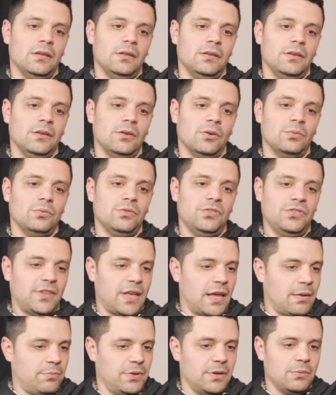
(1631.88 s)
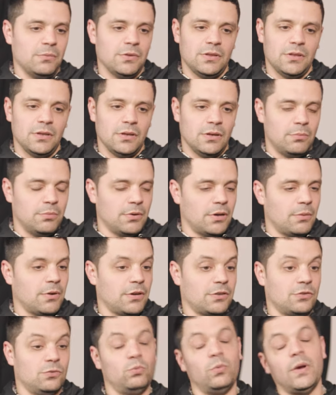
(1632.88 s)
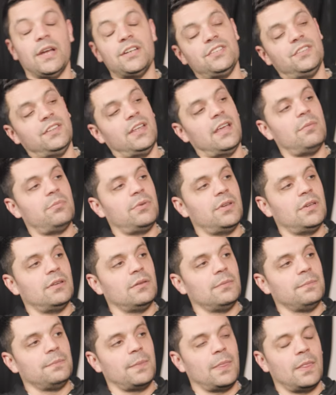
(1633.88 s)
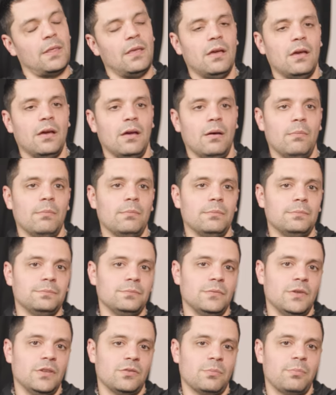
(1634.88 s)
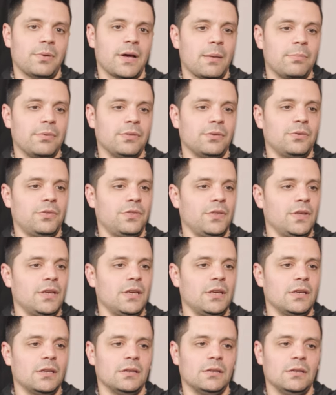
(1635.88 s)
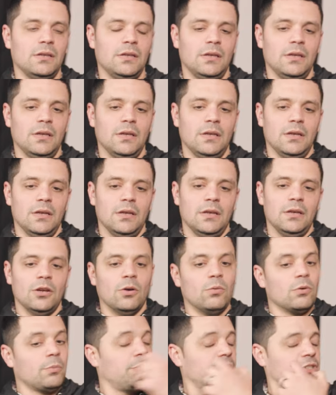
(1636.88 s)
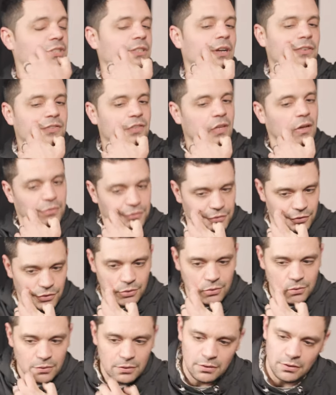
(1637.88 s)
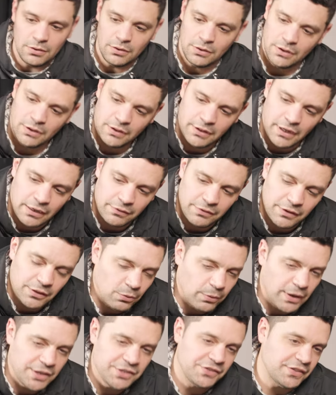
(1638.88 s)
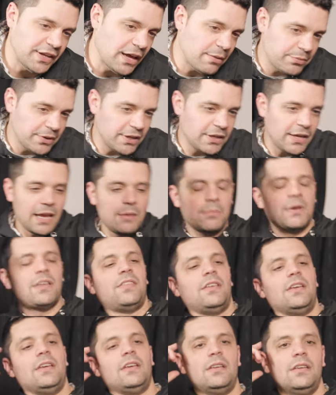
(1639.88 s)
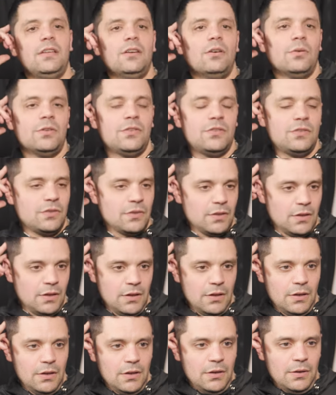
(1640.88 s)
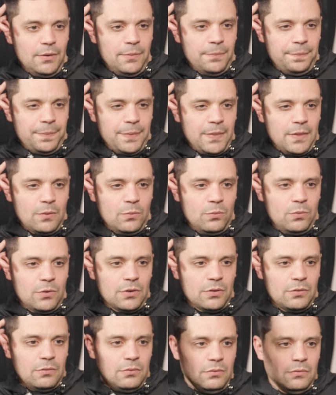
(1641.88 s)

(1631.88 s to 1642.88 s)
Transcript: you know, stamping with the ball marks, wedge stamping mm-hmm. um, is a popular thing, and you know, we're pushing ourselves too kind of in the wedge stamping game. I think you know it's we're